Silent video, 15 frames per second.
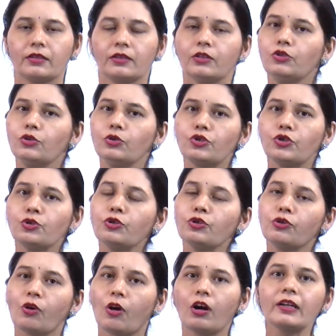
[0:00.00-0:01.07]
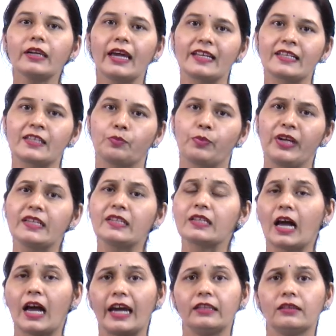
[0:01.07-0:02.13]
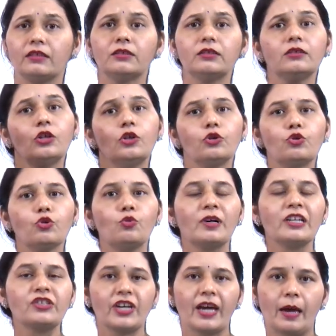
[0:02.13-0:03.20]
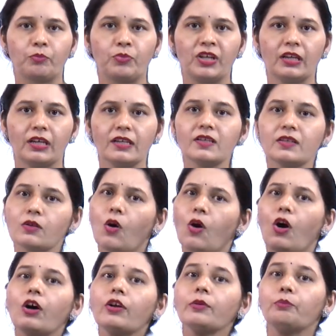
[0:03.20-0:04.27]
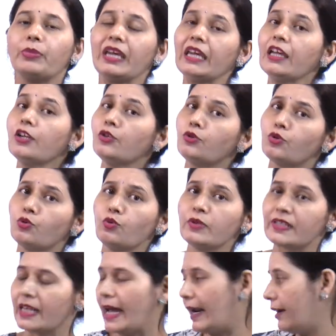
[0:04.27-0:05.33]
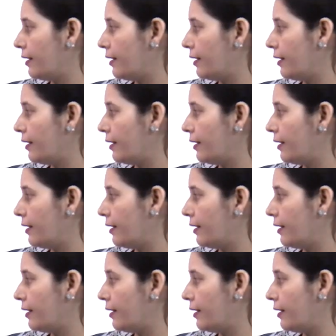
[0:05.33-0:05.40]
You should not express either too much happiness or being too sad.